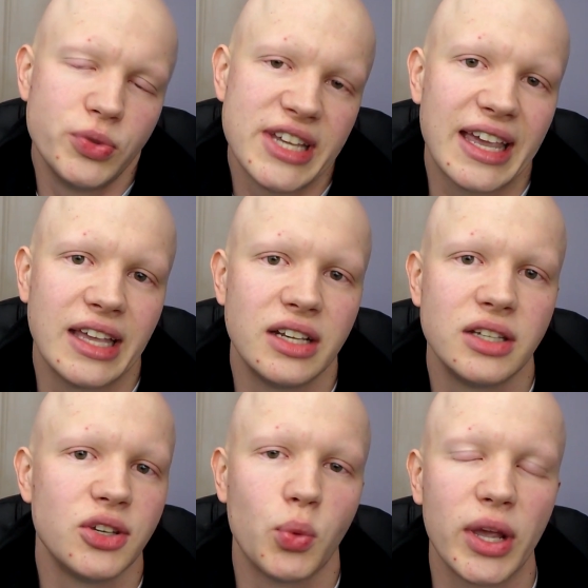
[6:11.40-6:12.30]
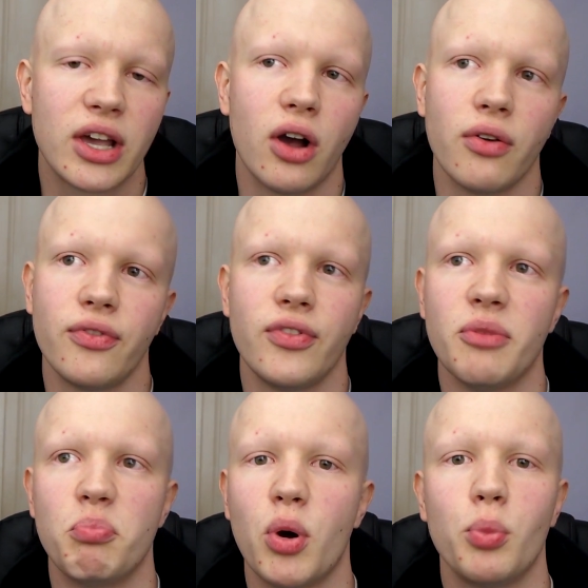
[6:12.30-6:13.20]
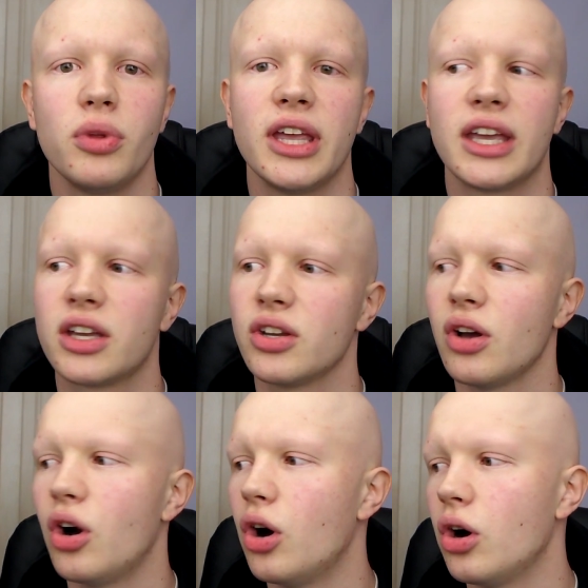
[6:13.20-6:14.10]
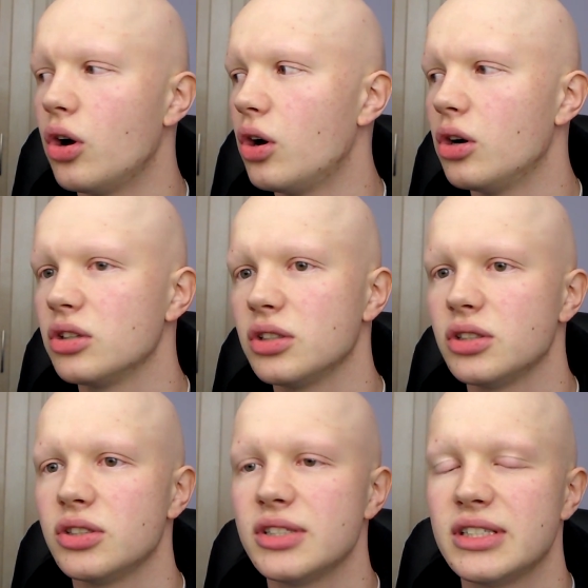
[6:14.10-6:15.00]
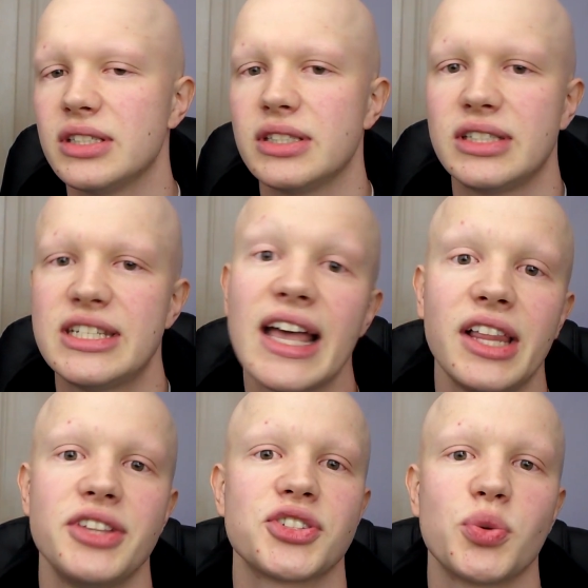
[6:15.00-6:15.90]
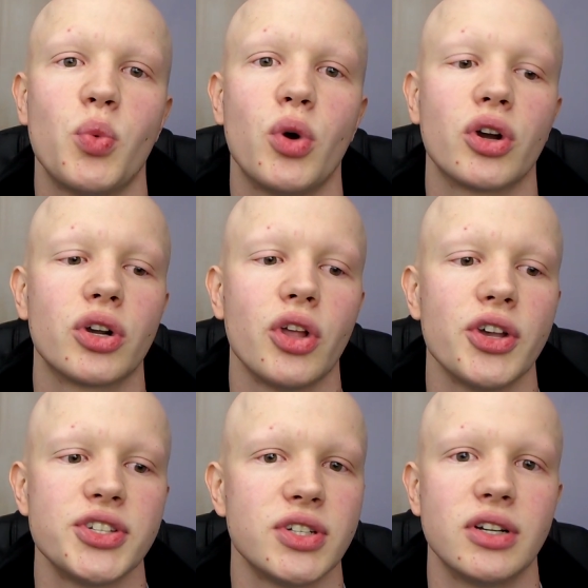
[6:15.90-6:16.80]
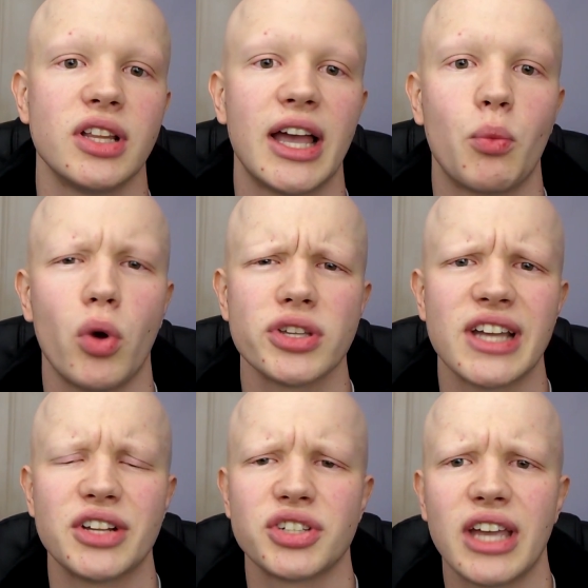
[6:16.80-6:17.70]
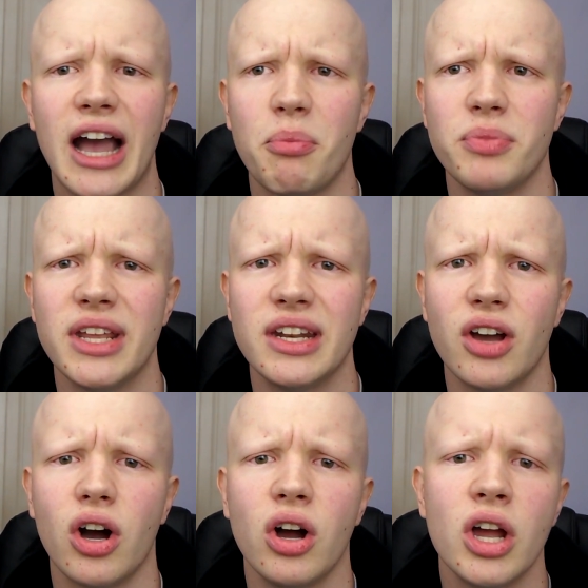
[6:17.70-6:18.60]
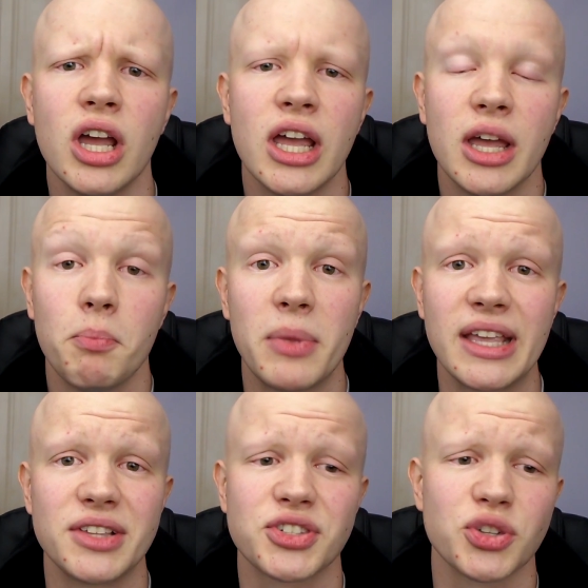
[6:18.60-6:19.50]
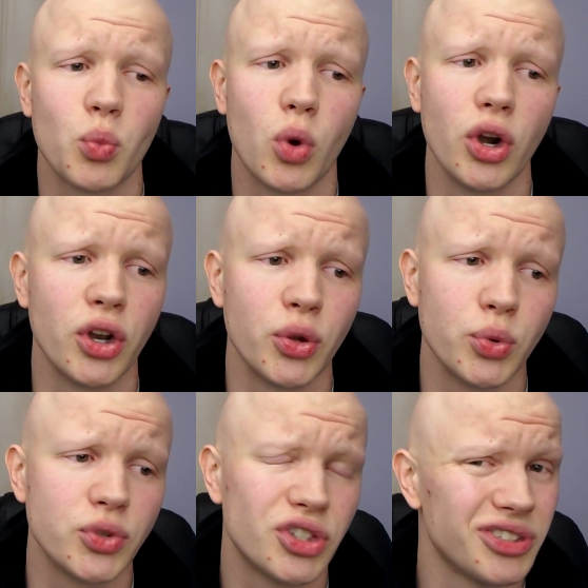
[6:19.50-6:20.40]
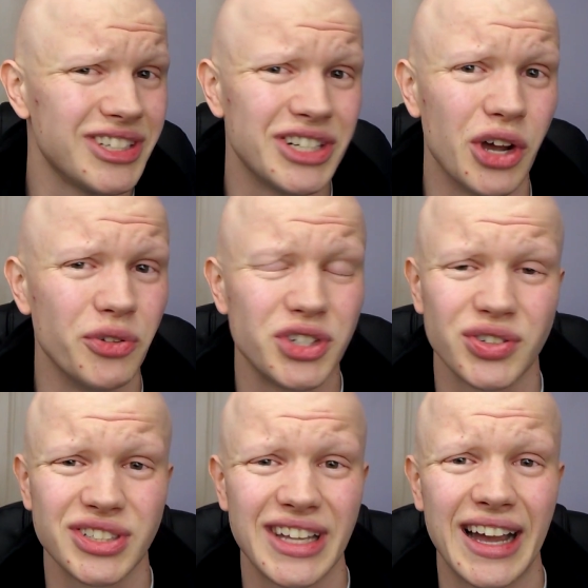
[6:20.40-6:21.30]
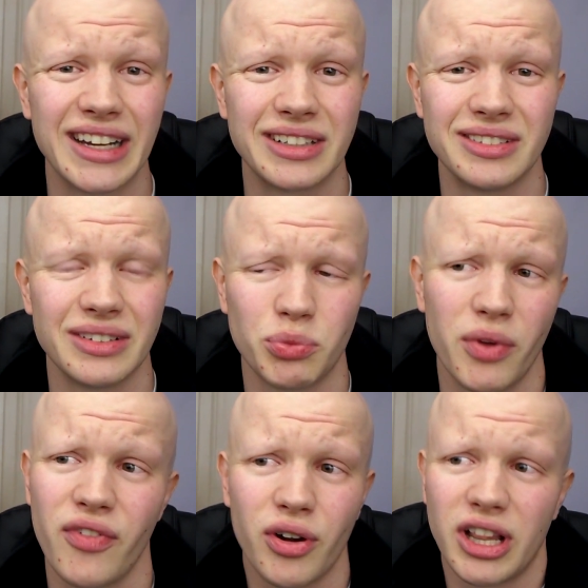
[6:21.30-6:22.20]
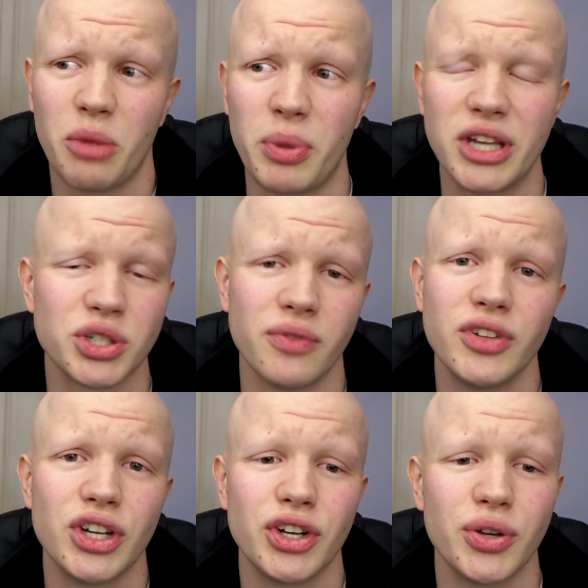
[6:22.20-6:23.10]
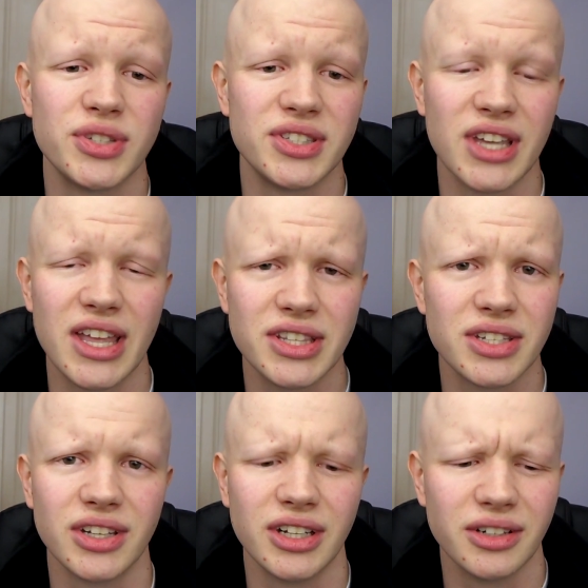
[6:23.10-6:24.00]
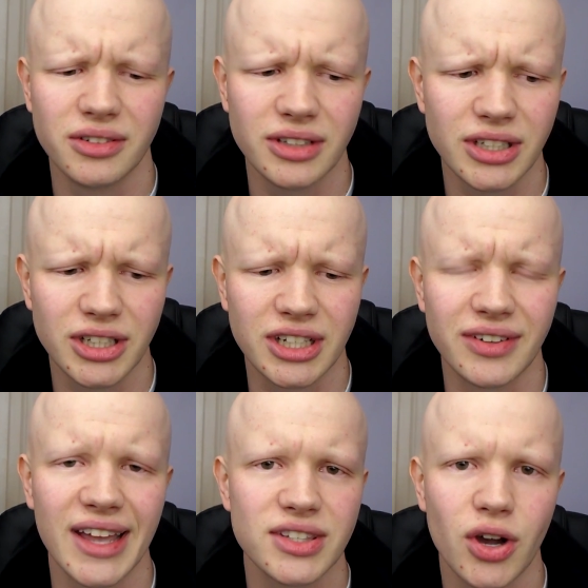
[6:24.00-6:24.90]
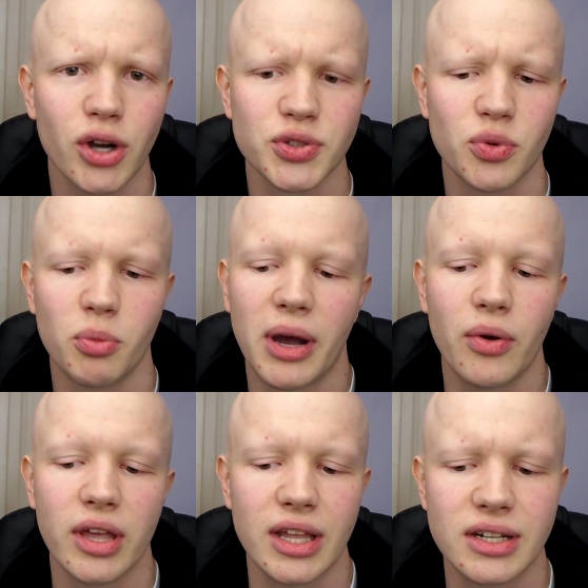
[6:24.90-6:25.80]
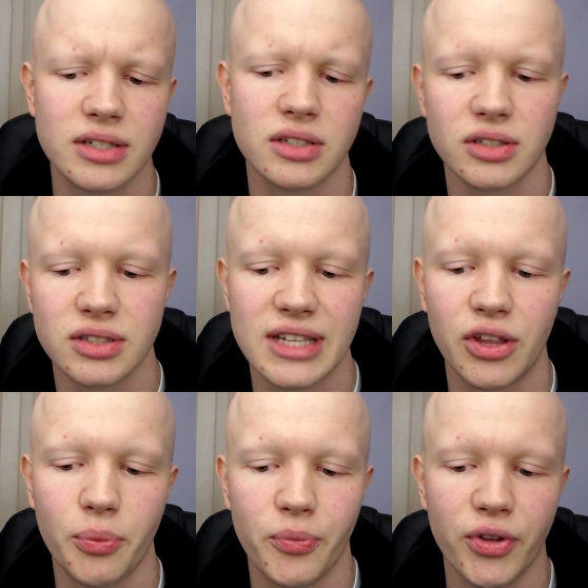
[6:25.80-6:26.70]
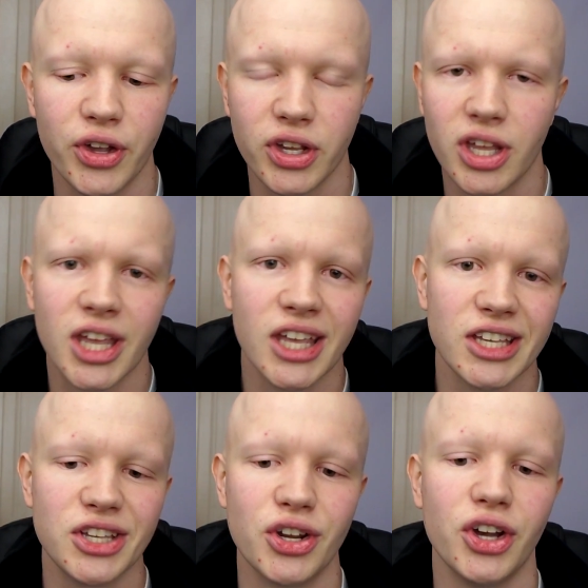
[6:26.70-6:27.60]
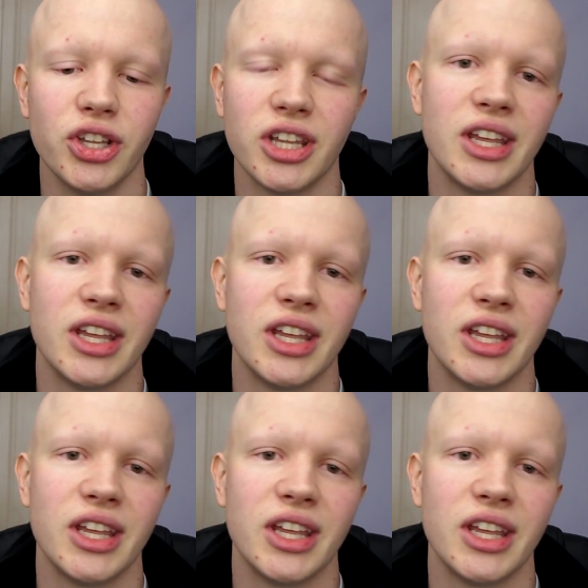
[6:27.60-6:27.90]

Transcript: taking your wig off in public or telling someone close to you like what's actually happening, or meeting someone who's, you know, just started with their alopecia and they don't know to turn to, and you can uh, talk to them about it and tell them that, you know,